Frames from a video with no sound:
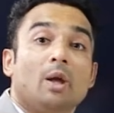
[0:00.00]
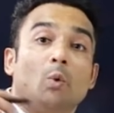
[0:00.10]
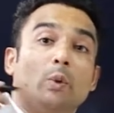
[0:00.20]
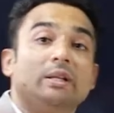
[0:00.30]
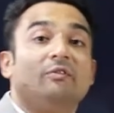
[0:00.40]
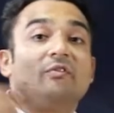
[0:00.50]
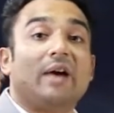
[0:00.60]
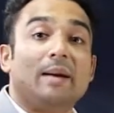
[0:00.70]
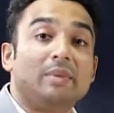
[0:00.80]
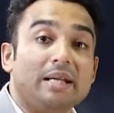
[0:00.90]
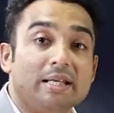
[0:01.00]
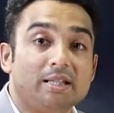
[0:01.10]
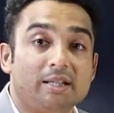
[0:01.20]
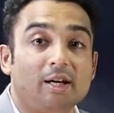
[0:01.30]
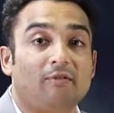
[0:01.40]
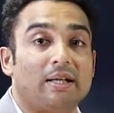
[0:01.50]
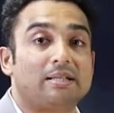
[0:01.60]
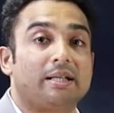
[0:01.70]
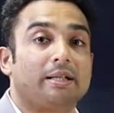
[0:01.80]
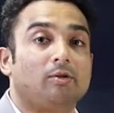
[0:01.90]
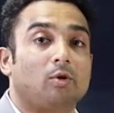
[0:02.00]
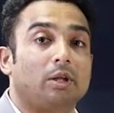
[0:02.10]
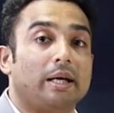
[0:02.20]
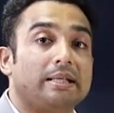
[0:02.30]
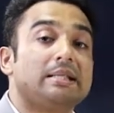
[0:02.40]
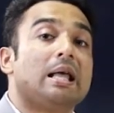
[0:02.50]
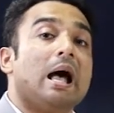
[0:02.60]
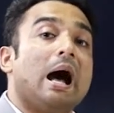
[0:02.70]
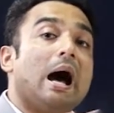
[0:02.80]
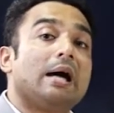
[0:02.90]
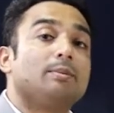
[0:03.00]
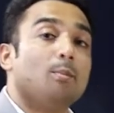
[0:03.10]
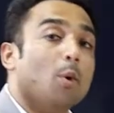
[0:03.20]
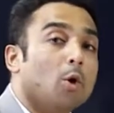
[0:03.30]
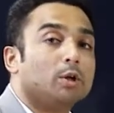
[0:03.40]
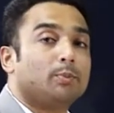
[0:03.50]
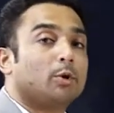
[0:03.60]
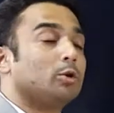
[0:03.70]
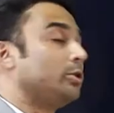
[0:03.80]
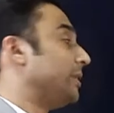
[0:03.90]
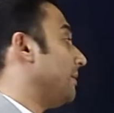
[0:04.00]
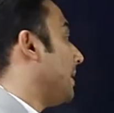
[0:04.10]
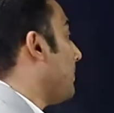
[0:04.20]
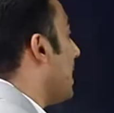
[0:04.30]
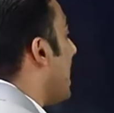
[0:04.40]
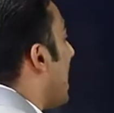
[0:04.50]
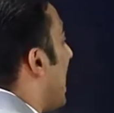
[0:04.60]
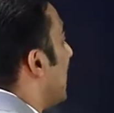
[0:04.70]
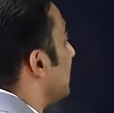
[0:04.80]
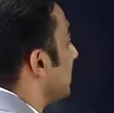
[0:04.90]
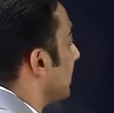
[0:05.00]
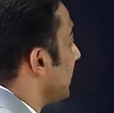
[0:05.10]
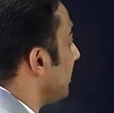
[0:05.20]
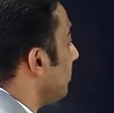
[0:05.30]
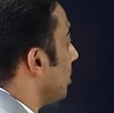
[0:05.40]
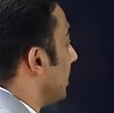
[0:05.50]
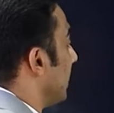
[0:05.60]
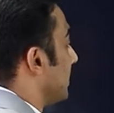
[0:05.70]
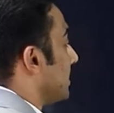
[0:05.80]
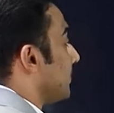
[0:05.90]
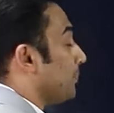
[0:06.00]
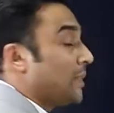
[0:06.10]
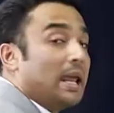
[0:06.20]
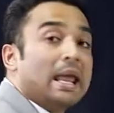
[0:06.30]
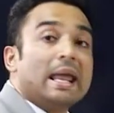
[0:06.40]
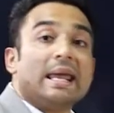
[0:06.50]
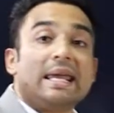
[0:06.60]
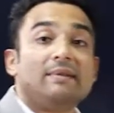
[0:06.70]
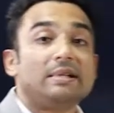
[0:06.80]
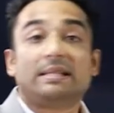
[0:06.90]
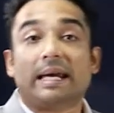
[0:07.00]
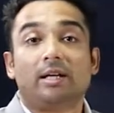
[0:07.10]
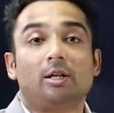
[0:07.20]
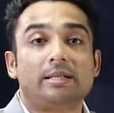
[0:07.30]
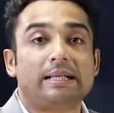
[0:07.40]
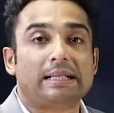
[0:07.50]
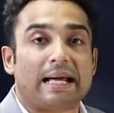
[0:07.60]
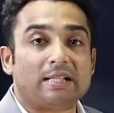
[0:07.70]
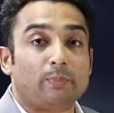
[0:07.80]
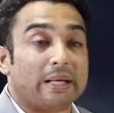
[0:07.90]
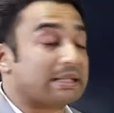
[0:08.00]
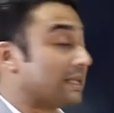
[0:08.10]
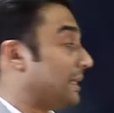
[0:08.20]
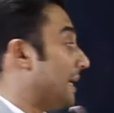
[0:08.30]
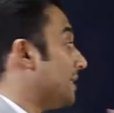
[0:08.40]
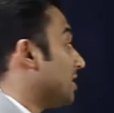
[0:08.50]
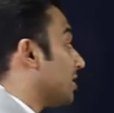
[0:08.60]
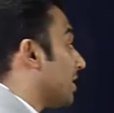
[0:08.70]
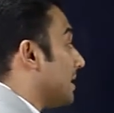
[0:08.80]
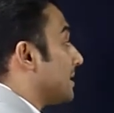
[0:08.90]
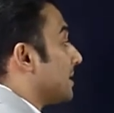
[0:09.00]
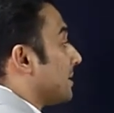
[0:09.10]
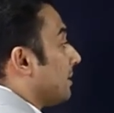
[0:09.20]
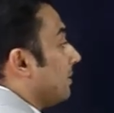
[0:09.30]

with family history of ulcerative colitis are more prone to develop ulcerative colitis. Even psychological aspects like stress,